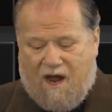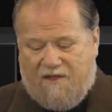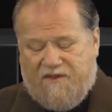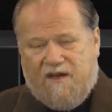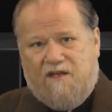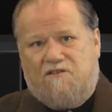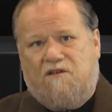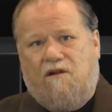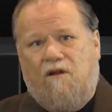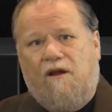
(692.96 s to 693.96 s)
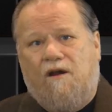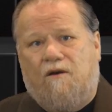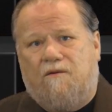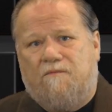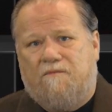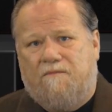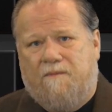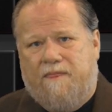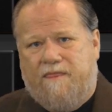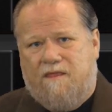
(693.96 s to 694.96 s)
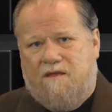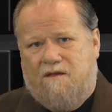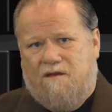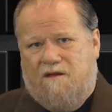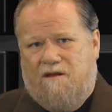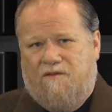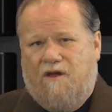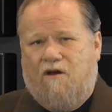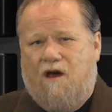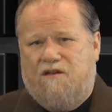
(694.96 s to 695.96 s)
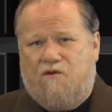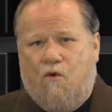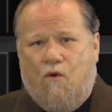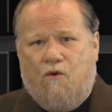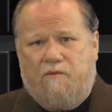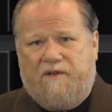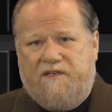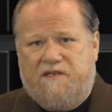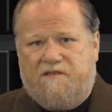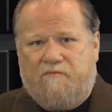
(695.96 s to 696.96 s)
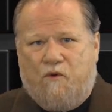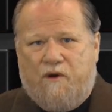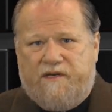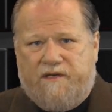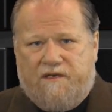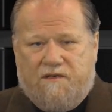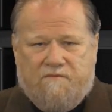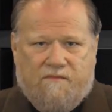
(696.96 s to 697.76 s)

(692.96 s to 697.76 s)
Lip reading: I think it's clear that God is horribly disappointed